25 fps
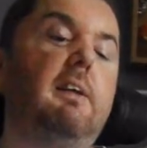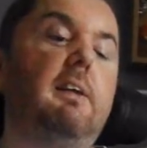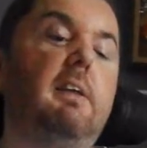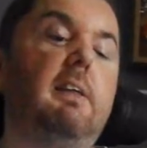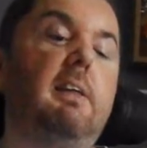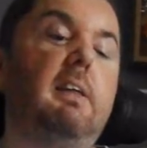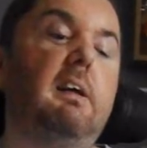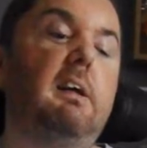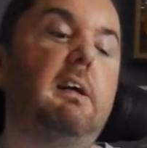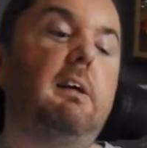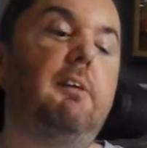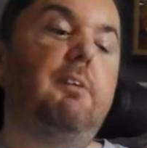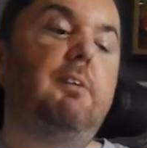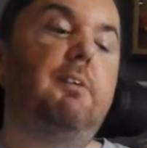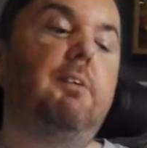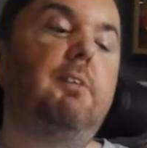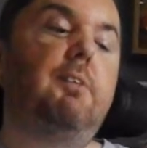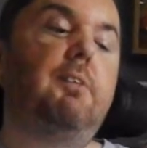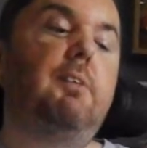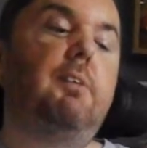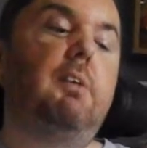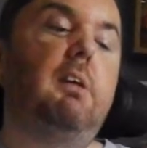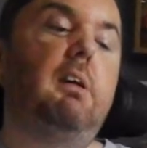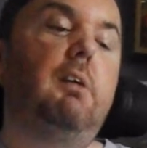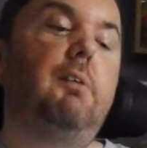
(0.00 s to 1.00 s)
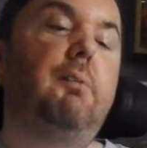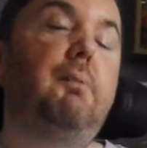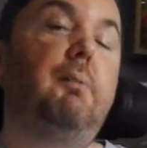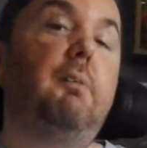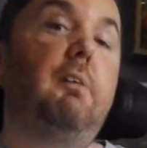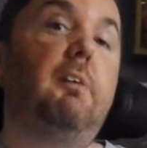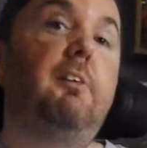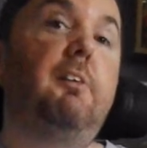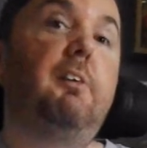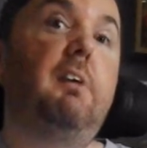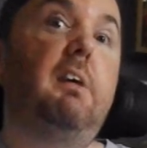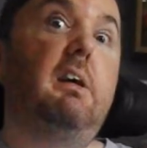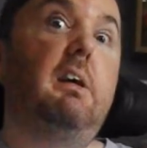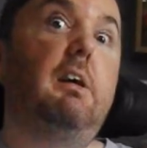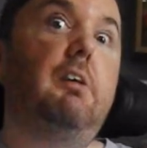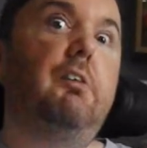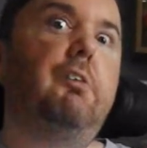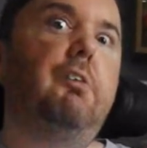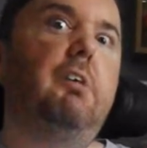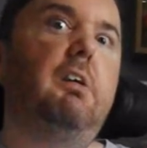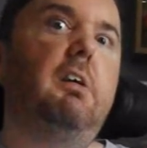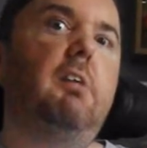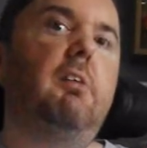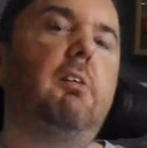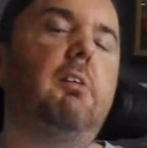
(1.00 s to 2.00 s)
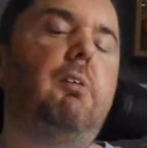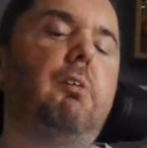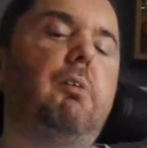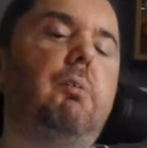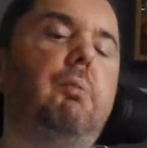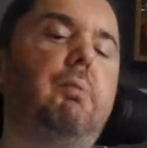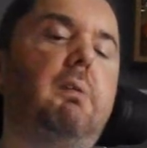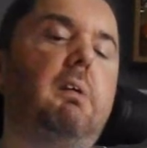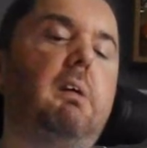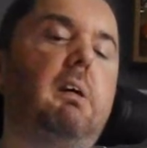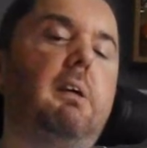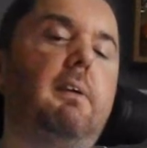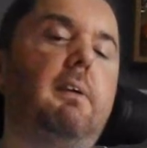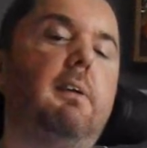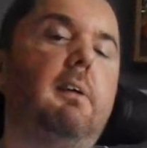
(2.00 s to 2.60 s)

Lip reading: that is what Daigashi is in Japan.